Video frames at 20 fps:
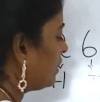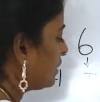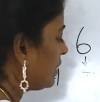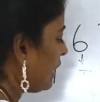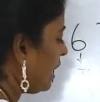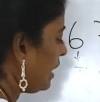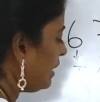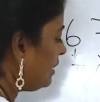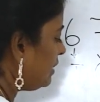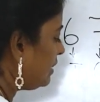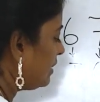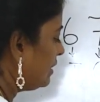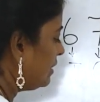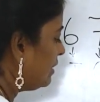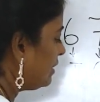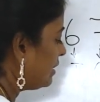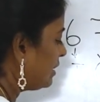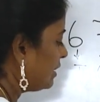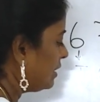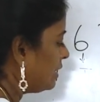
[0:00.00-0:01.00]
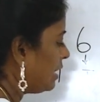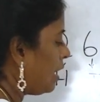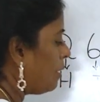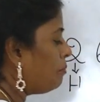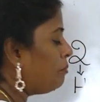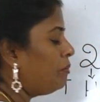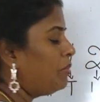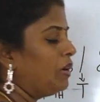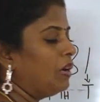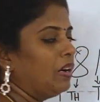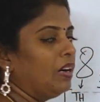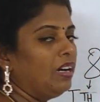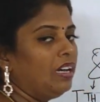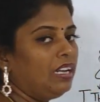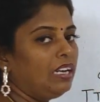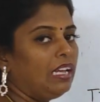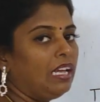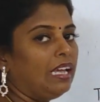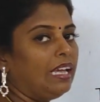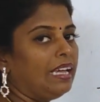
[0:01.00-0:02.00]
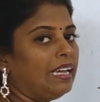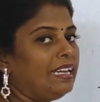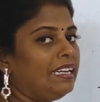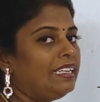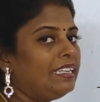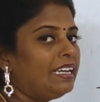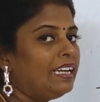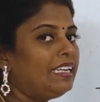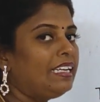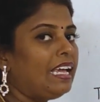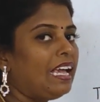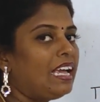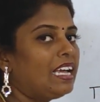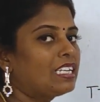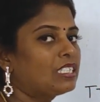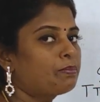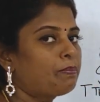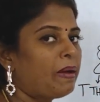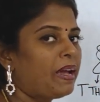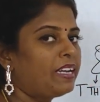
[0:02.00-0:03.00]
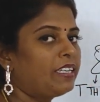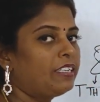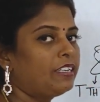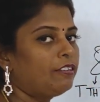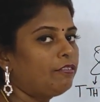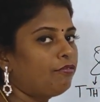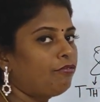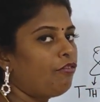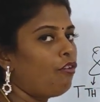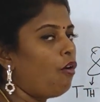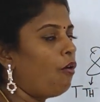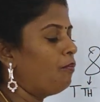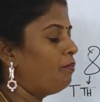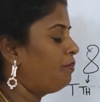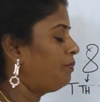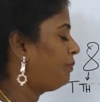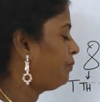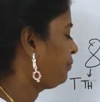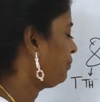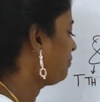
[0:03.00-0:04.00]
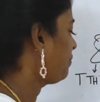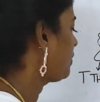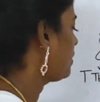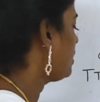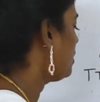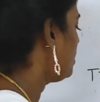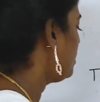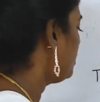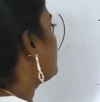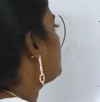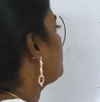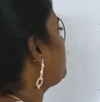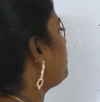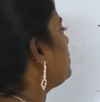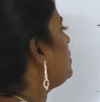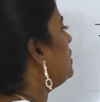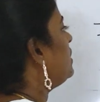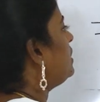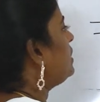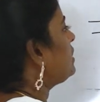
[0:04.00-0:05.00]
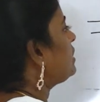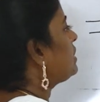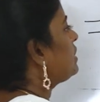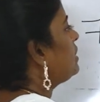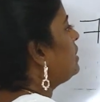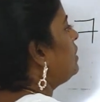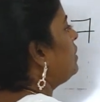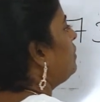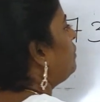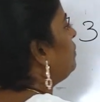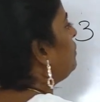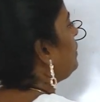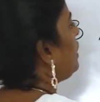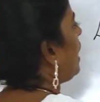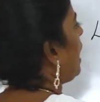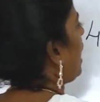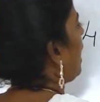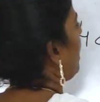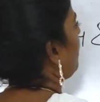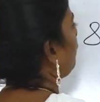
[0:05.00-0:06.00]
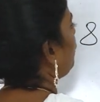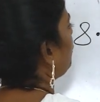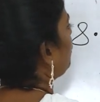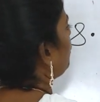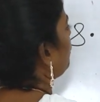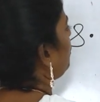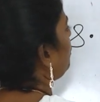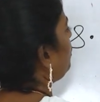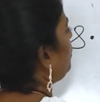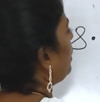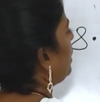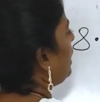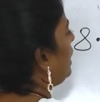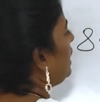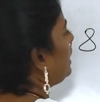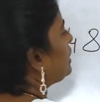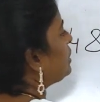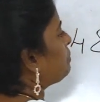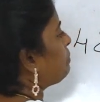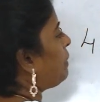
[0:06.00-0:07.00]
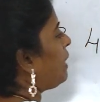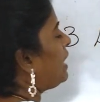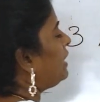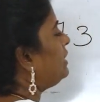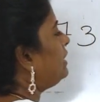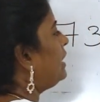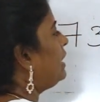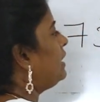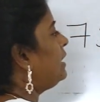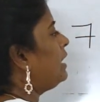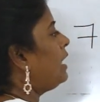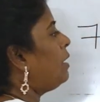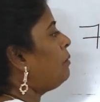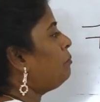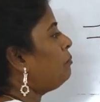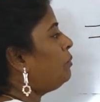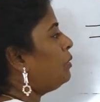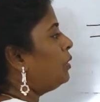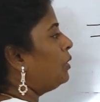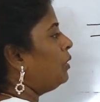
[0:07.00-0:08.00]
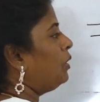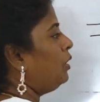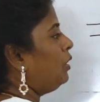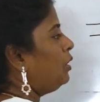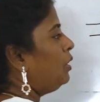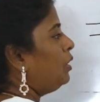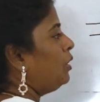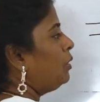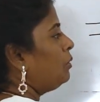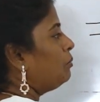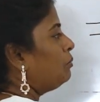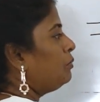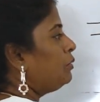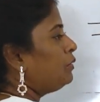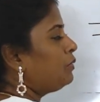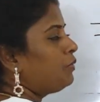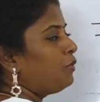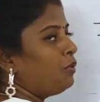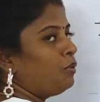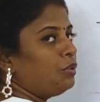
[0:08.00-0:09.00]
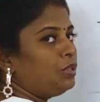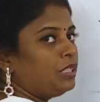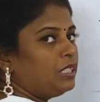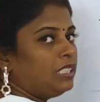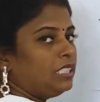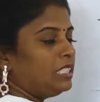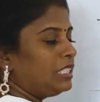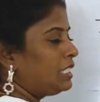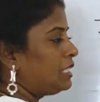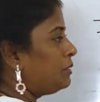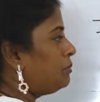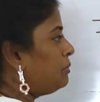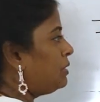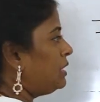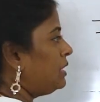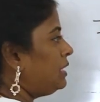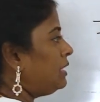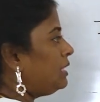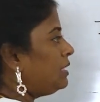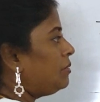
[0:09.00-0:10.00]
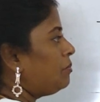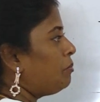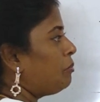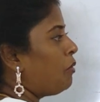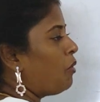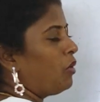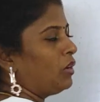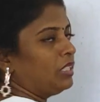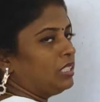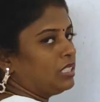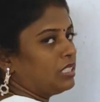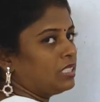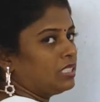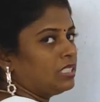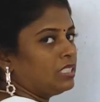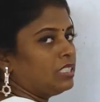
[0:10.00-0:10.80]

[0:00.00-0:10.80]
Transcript: write this number in an expanded form. So first we have to expand the number before the decimal point.